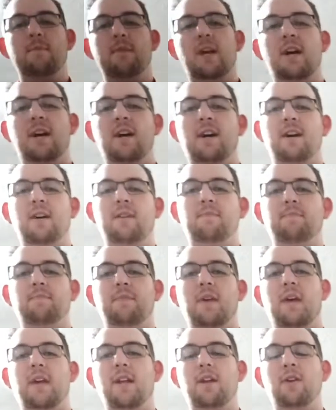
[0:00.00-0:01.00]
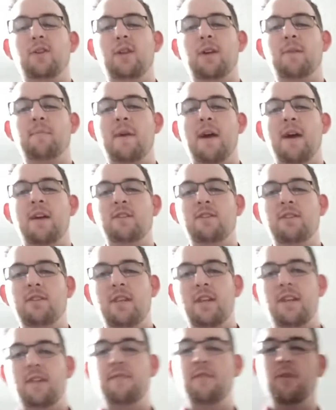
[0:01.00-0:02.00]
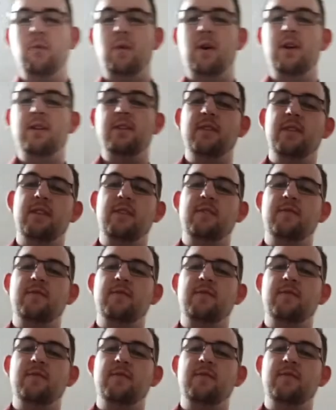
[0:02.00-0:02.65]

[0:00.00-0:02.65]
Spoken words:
I can only imagine that if you're watching this